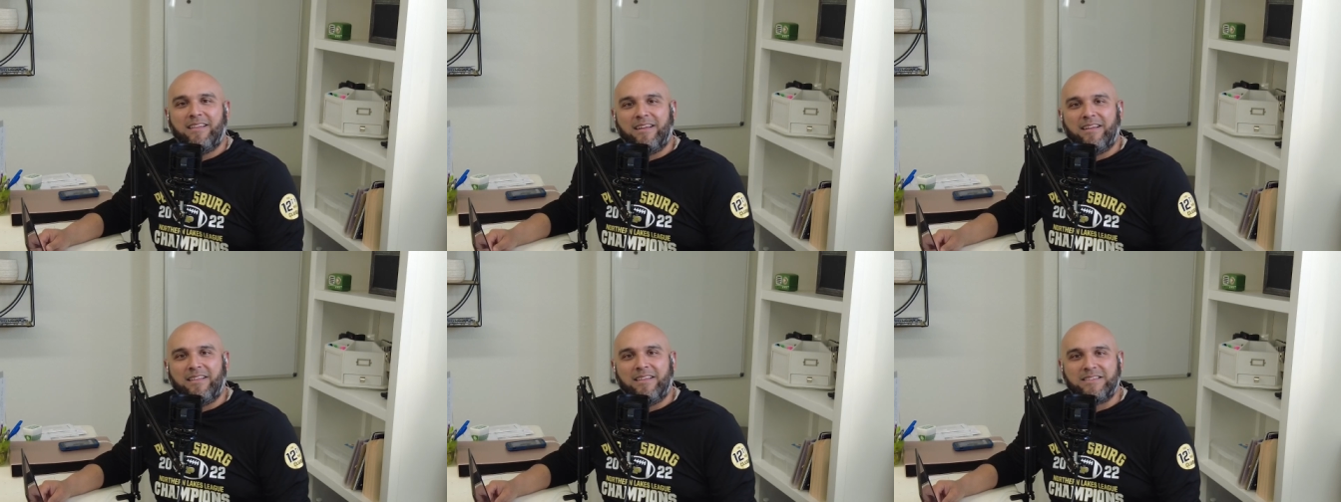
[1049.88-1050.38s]

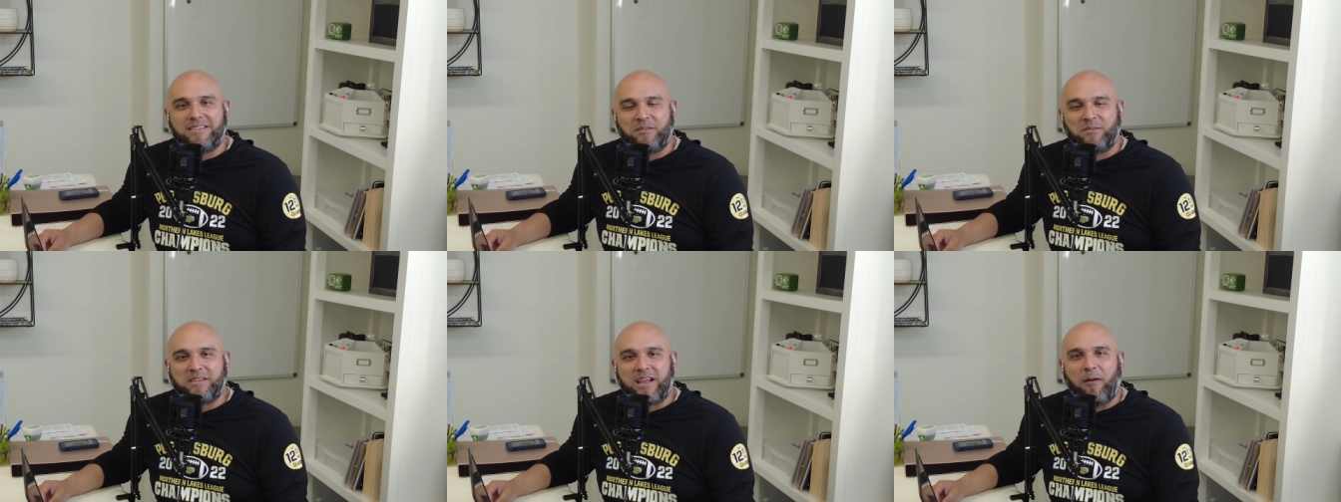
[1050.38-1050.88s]
Listen to
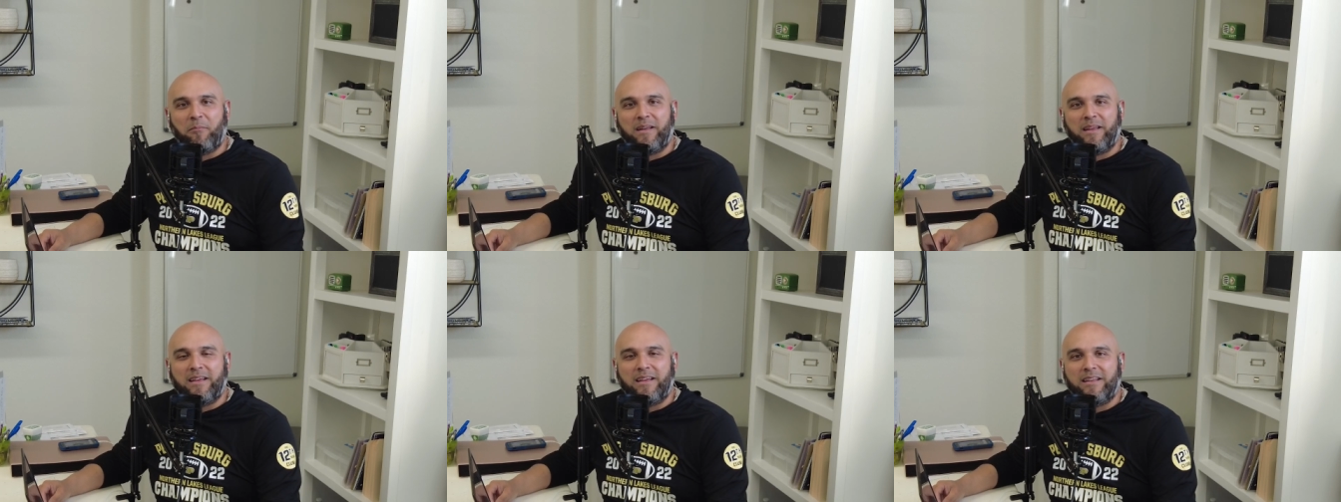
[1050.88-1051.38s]
his
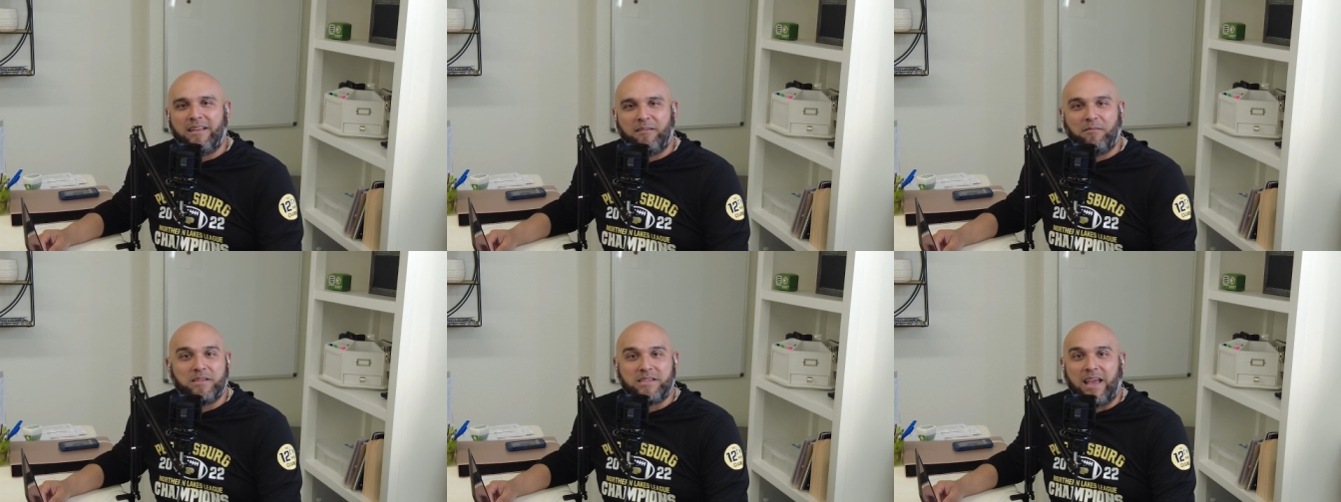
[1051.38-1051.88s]
comedy, and he was
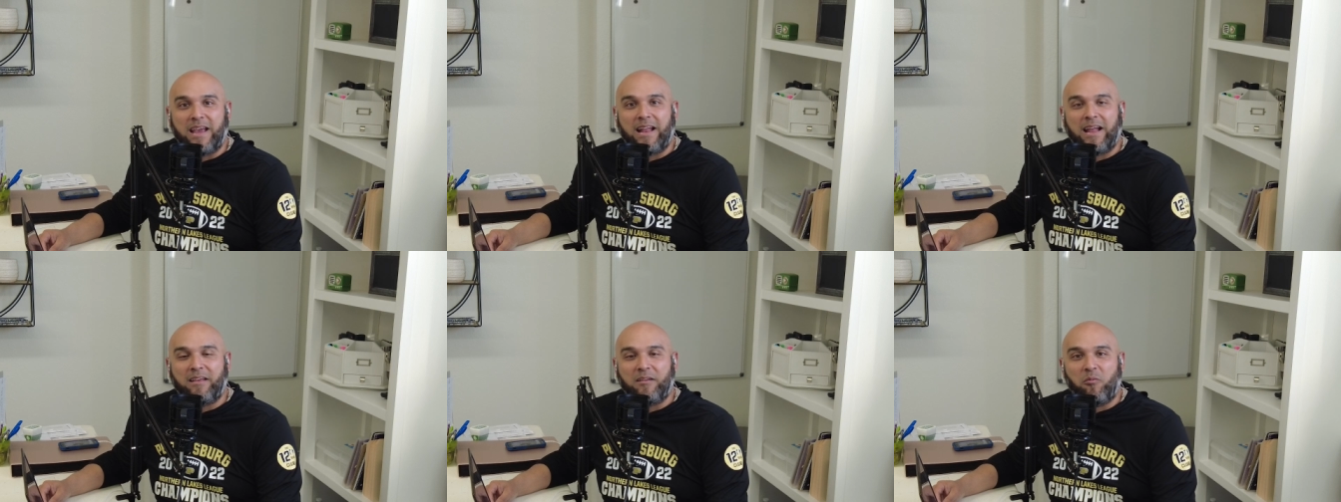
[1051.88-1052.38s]
just hanging out,
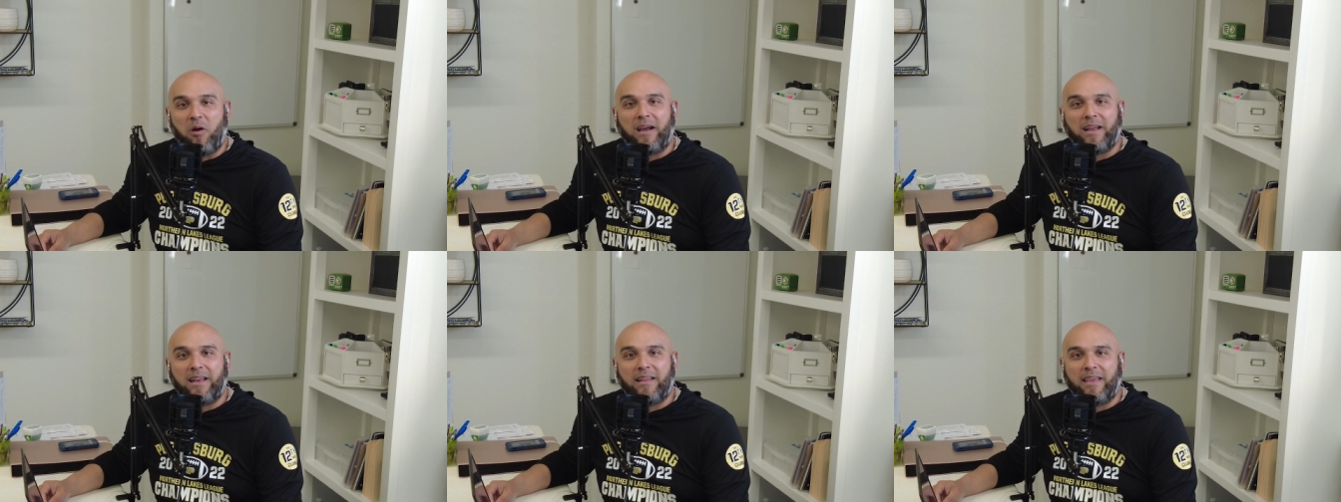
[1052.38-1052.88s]
you know, walking
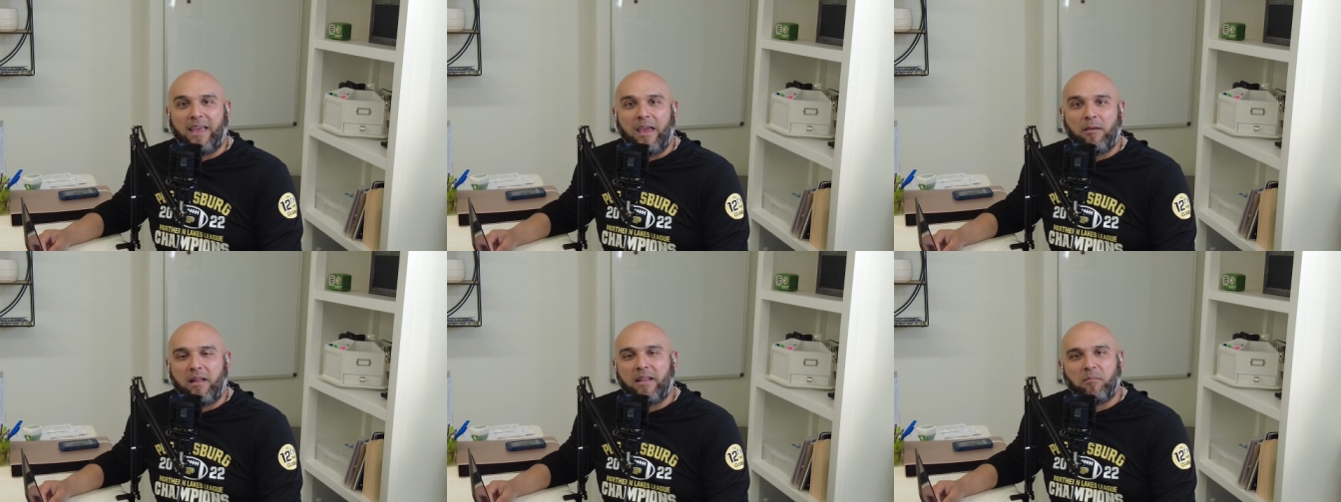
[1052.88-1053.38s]
into the game.
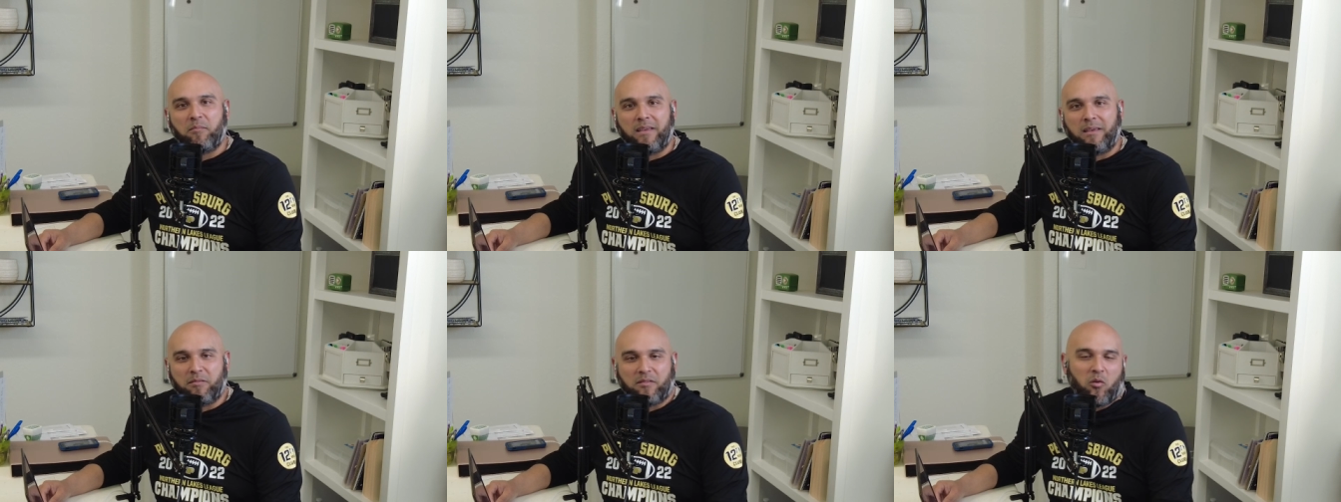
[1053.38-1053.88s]
Ended up, he
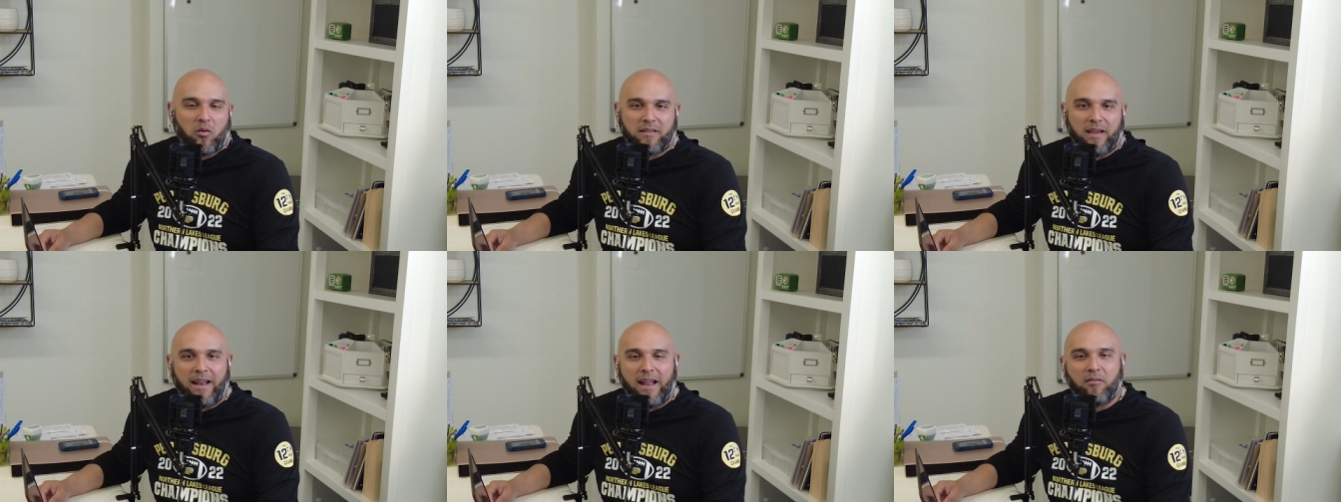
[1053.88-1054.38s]
was
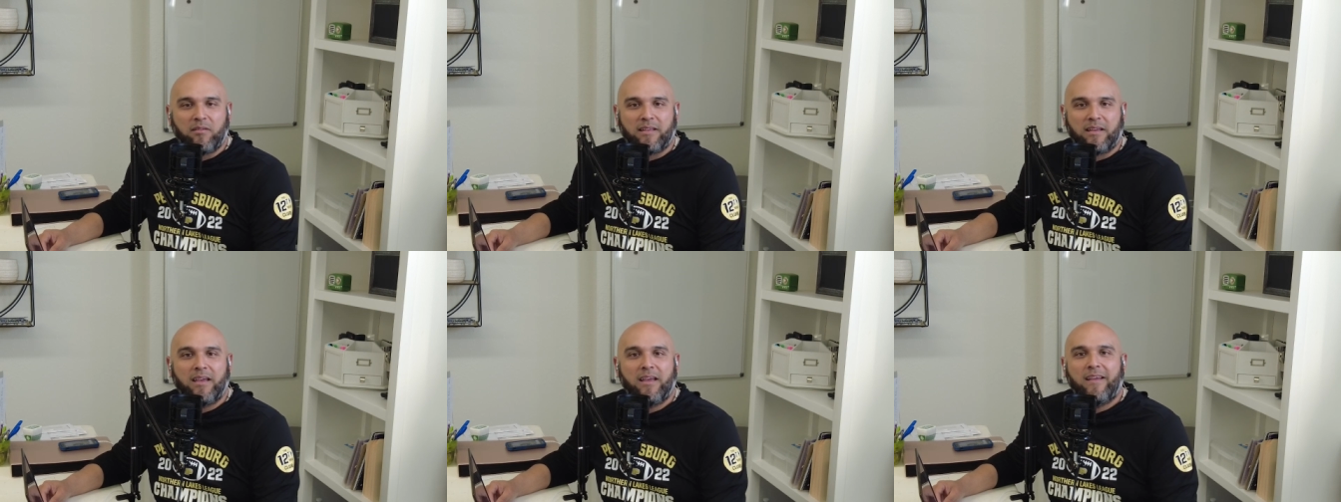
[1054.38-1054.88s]
courtside, obviously,
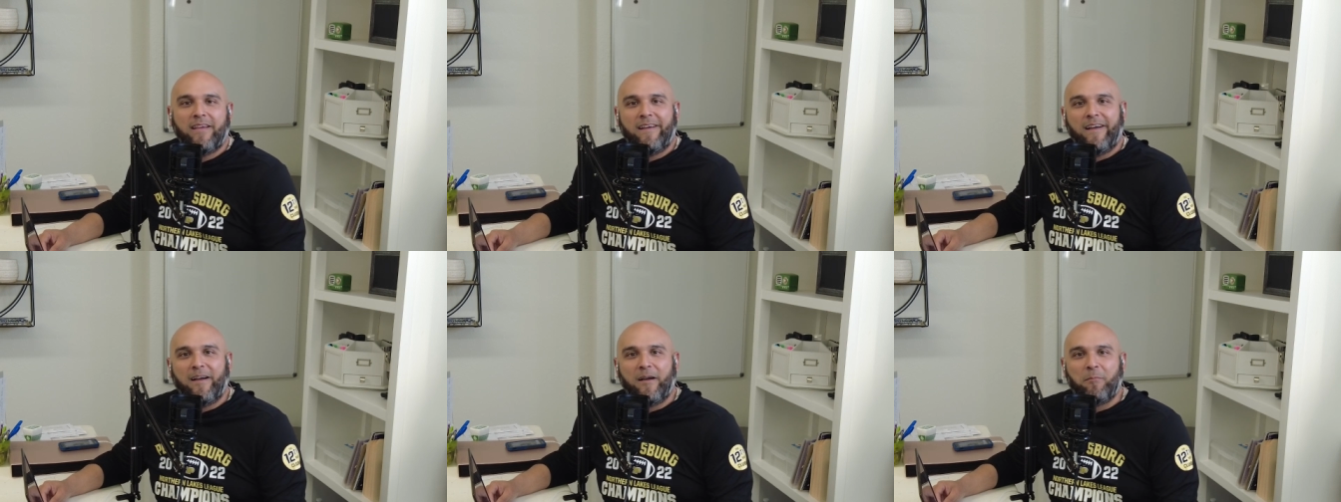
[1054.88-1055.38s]

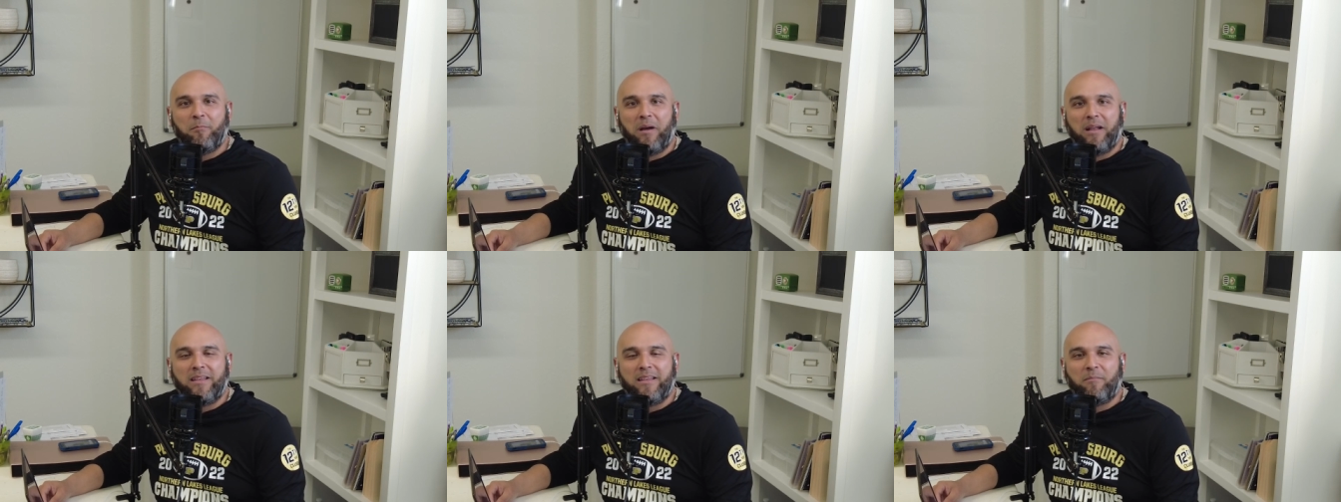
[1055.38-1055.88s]
um,
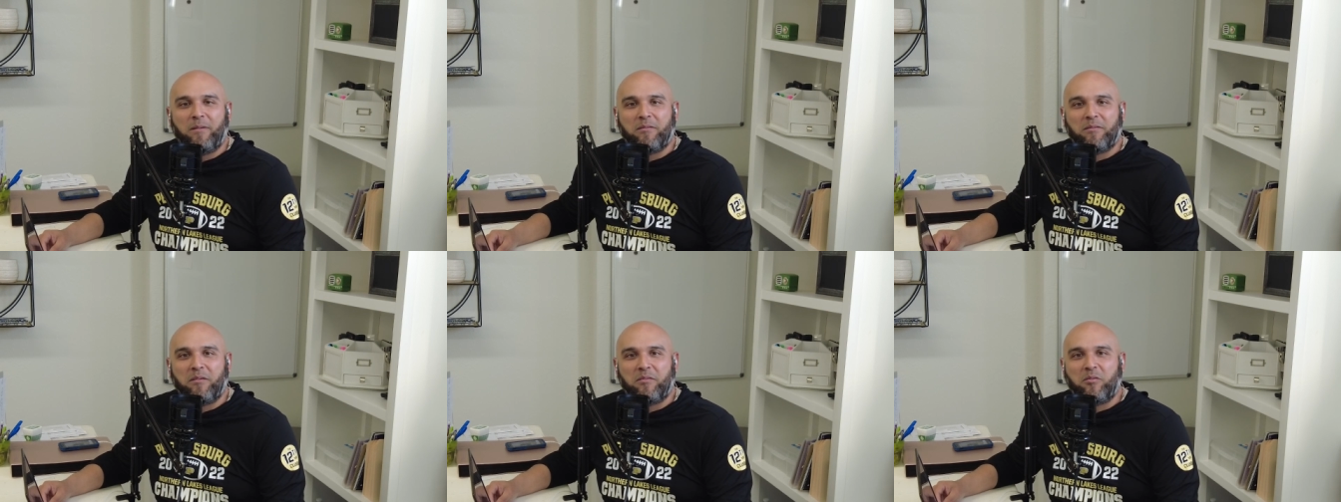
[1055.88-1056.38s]
but but it was,
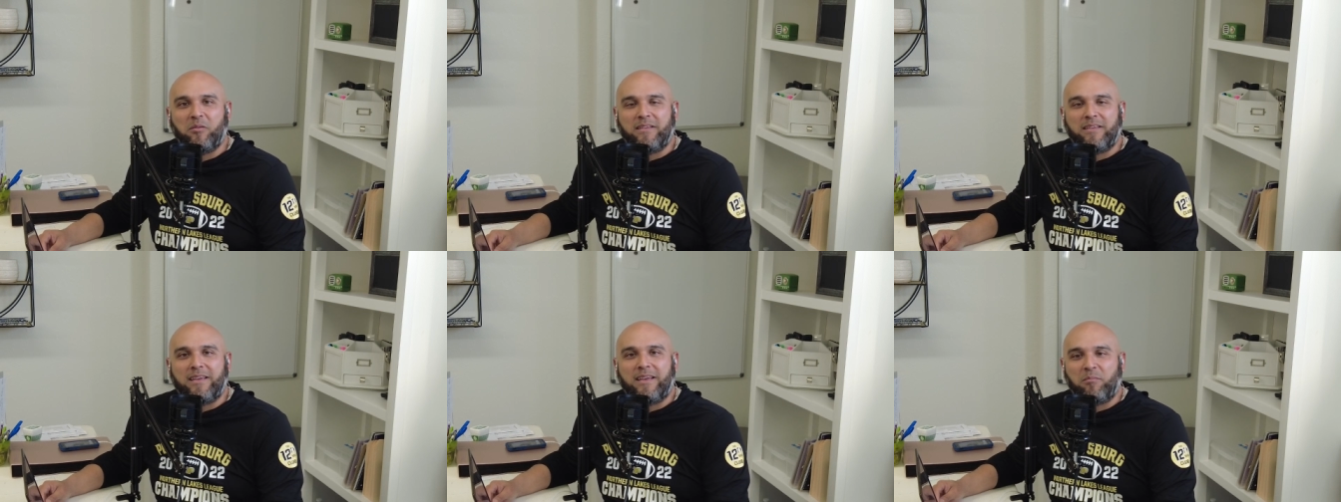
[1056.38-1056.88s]
it was cool to see
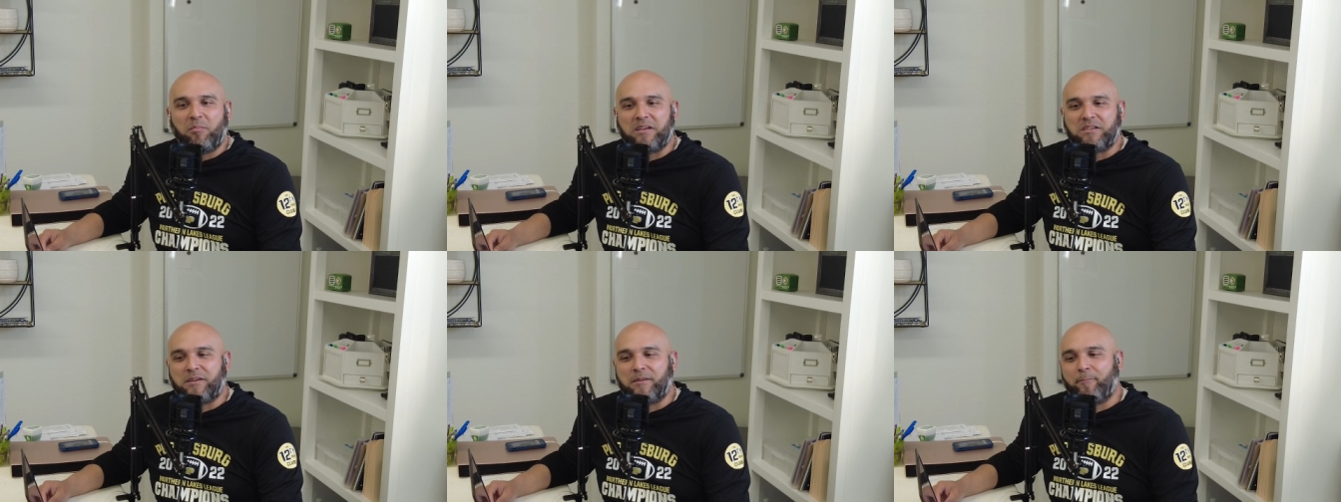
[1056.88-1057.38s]
you get a
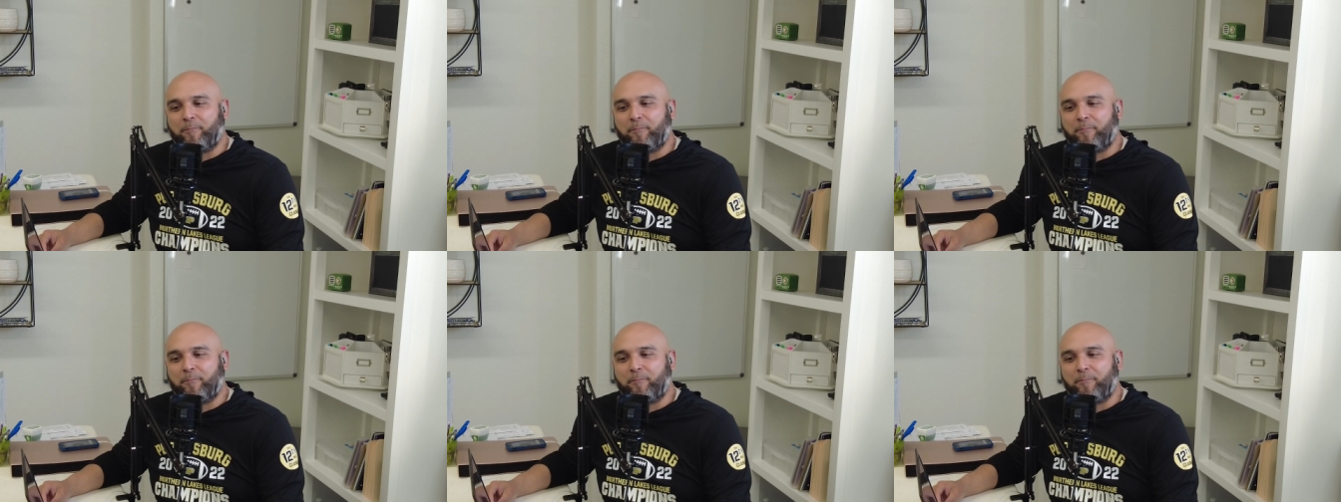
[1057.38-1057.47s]
picture.